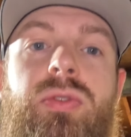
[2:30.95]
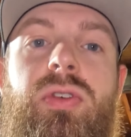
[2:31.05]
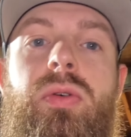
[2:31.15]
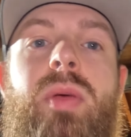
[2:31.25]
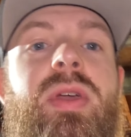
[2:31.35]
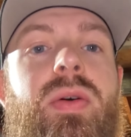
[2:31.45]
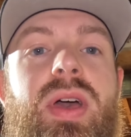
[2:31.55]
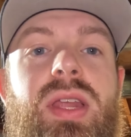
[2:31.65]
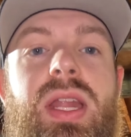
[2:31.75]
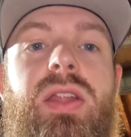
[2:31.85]
So let me go
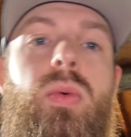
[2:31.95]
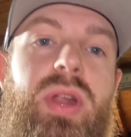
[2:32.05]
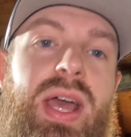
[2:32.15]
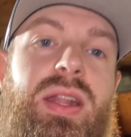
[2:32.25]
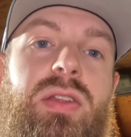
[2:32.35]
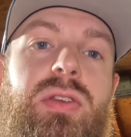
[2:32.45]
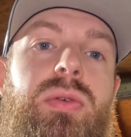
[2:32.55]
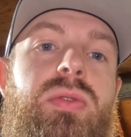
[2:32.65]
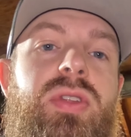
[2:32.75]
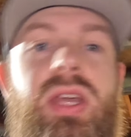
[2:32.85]
ahead and get into what I had to
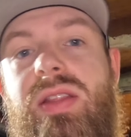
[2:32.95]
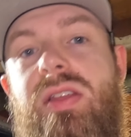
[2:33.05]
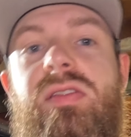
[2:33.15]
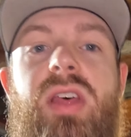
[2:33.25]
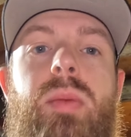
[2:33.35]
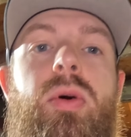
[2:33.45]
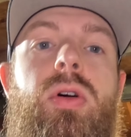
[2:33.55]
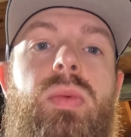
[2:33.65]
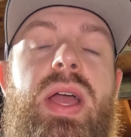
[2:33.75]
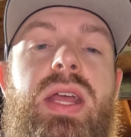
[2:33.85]
do to get this setup
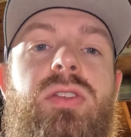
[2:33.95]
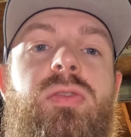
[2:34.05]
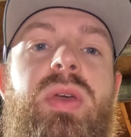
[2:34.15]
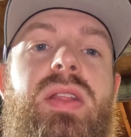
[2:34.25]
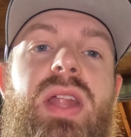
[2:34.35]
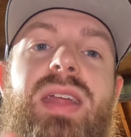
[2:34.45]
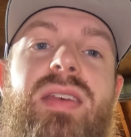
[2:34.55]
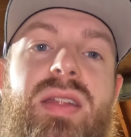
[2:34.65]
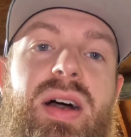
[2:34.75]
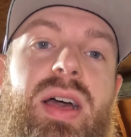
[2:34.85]
all arranged, being that I
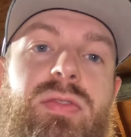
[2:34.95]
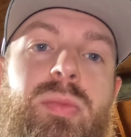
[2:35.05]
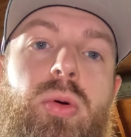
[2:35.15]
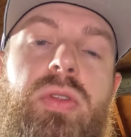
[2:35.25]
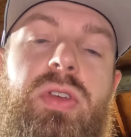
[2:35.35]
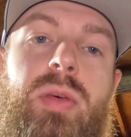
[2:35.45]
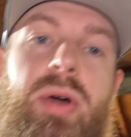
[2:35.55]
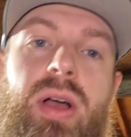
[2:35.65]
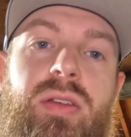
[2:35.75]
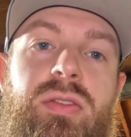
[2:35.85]
did not have the ports on the
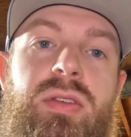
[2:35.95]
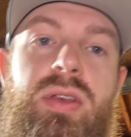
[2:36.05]
box.